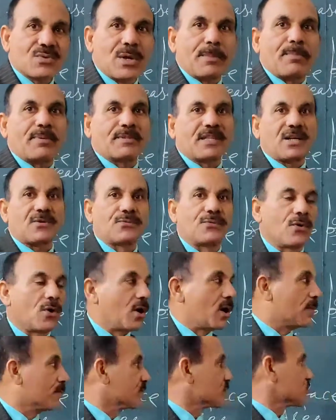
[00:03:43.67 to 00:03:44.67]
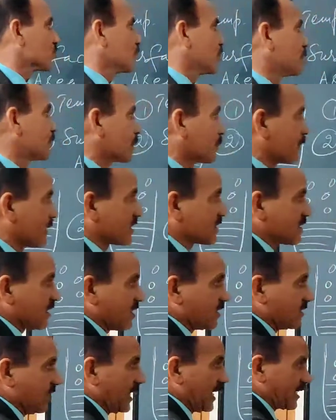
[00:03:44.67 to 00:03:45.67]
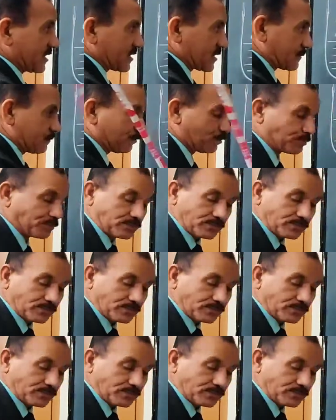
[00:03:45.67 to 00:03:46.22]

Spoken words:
vapors are formed, so vapor pressure is less.